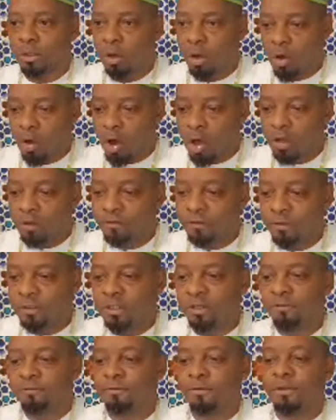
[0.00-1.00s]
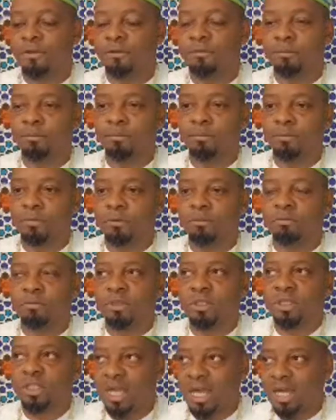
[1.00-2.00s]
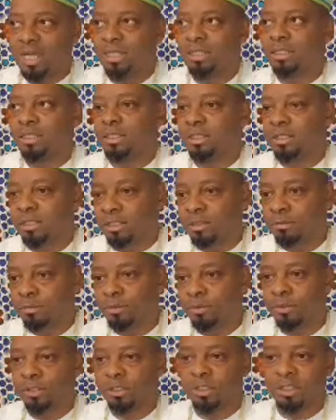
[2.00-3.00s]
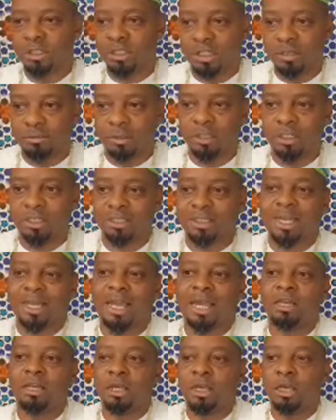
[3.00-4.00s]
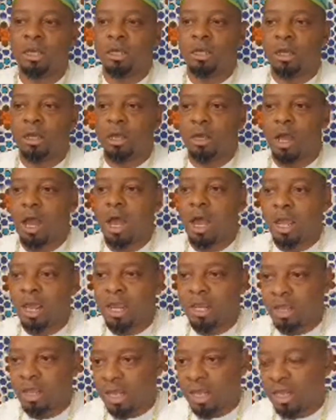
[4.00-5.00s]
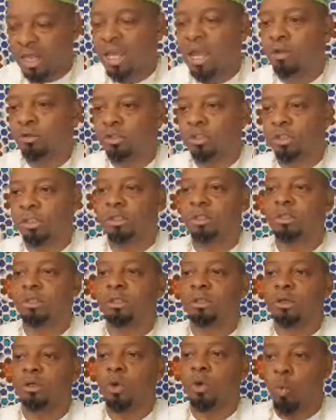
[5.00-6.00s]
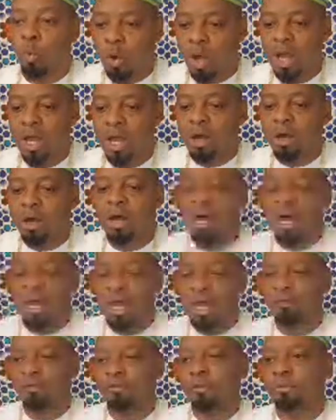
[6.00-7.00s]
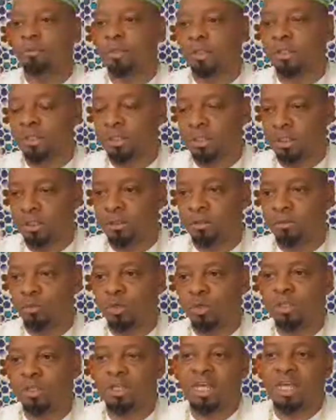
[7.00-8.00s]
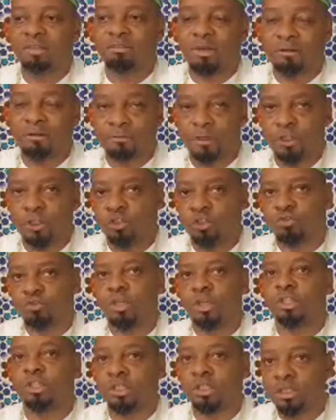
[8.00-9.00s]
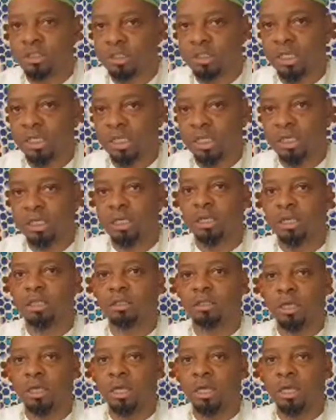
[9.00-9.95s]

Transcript: all of the different signs and symbols and stimulus that I encounter while I have to be still. As my frustrations kick in,